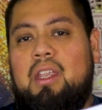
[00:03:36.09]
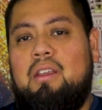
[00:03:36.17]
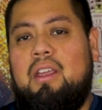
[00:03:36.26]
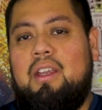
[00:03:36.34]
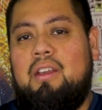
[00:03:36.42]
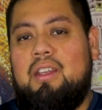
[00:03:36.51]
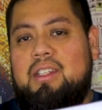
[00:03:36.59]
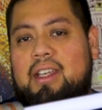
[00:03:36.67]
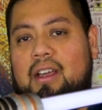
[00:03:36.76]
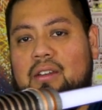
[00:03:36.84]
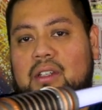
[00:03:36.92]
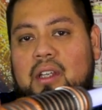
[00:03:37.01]
You can hear the
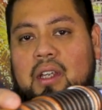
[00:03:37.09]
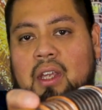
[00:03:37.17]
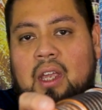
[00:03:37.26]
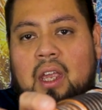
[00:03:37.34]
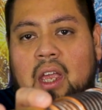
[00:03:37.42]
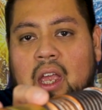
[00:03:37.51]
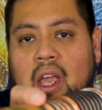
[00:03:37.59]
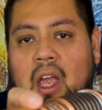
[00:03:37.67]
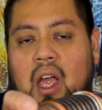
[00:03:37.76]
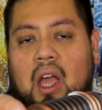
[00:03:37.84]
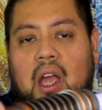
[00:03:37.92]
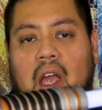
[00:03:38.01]
sounds.
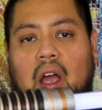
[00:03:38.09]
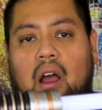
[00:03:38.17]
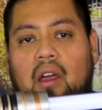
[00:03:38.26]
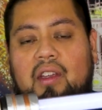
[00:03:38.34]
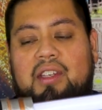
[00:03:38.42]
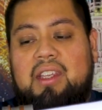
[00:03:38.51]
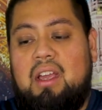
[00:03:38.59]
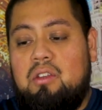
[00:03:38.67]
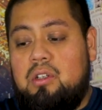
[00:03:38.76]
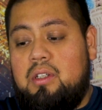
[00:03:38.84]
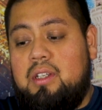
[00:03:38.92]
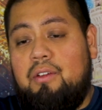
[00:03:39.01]
All the
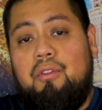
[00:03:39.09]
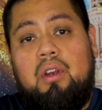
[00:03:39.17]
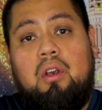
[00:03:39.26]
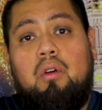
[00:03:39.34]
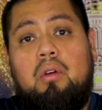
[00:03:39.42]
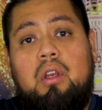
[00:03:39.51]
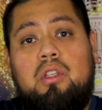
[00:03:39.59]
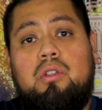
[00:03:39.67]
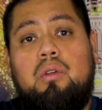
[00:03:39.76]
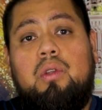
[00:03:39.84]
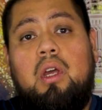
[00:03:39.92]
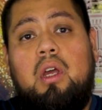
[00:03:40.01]
sounds are different according
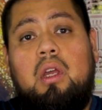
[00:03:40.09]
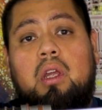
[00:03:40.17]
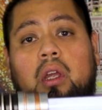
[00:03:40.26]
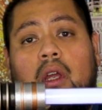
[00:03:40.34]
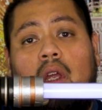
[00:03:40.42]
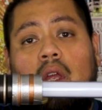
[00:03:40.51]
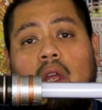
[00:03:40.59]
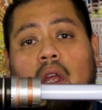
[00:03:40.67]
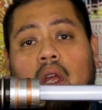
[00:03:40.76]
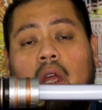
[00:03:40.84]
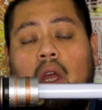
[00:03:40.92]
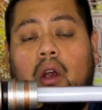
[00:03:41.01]
to the
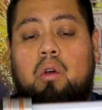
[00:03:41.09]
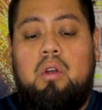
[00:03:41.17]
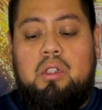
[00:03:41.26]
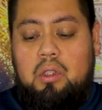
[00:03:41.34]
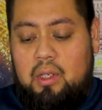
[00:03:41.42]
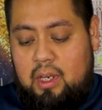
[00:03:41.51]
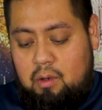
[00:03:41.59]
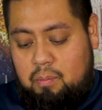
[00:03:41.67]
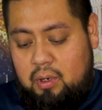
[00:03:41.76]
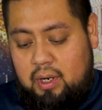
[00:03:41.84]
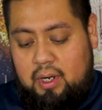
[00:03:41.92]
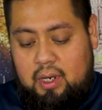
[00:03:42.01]
crystal that you
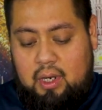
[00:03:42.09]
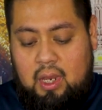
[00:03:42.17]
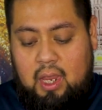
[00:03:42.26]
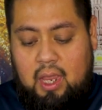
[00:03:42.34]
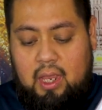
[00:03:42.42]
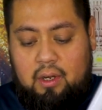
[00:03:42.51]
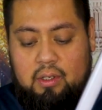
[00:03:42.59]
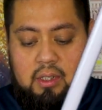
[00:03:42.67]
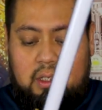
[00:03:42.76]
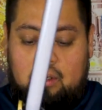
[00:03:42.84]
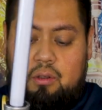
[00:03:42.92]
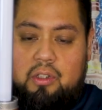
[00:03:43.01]
put in it. And there's
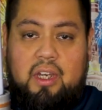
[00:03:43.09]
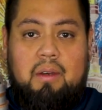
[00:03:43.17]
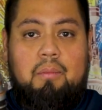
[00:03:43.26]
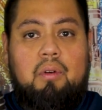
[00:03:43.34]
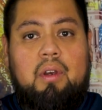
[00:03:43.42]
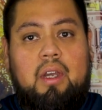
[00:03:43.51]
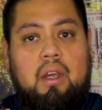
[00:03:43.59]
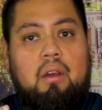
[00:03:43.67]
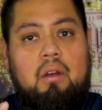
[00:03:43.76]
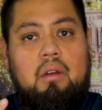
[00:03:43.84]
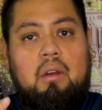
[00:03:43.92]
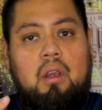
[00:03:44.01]
a little chamber in
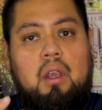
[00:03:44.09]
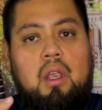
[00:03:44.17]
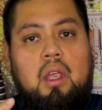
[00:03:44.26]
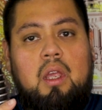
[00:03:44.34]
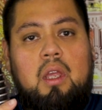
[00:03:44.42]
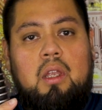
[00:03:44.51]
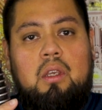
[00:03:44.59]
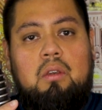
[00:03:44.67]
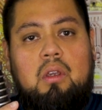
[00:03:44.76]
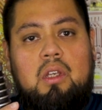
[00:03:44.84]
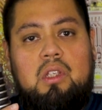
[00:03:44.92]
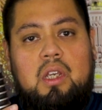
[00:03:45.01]
here.
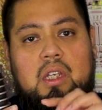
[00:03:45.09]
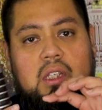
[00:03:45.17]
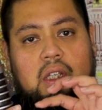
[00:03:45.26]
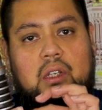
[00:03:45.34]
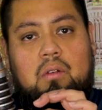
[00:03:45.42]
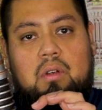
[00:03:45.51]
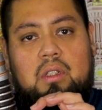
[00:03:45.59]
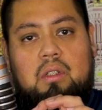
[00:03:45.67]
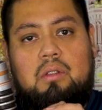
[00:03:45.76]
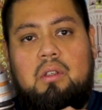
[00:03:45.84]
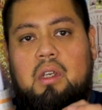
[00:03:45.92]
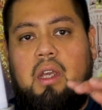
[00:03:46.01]
You can change out the
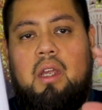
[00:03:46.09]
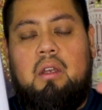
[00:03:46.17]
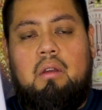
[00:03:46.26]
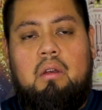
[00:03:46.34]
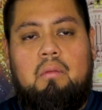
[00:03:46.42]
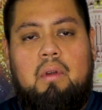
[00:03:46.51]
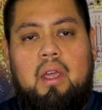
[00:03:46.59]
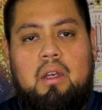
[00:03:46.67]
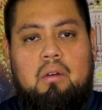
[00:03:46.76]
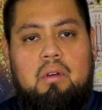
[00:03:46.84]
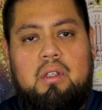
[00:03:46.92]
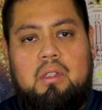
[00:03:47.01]
crystals. You can get a red
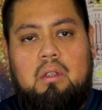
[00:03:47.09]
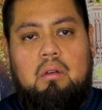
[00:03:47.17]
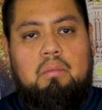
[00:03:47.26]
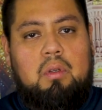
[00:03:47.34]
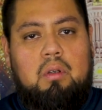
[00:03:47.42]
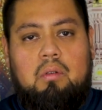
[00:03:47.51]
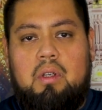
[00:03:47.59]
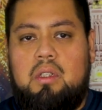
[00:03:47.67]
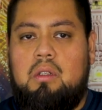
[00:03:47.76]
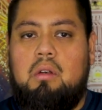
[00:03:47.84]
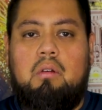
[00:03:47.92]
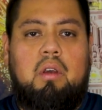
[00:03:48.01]
crystal, blue
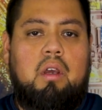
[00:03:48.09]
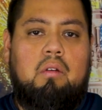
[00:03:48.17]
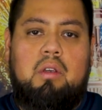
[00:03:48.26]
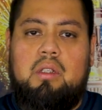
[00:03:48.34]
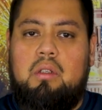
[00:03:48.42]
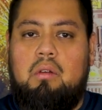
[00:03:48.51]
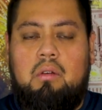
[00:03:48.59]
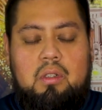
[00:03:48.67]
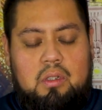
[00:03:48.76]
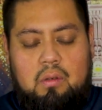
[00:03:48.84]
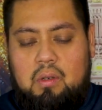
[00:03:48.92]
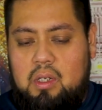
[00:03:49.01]
crystal, green crystal,
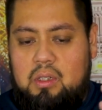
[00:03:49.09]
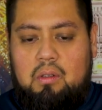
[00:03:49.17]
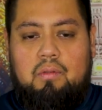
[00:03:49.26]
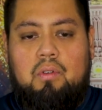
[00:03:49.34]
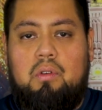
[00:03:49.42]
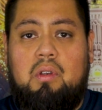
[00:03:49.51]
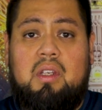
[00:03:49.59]
and so on and so forth.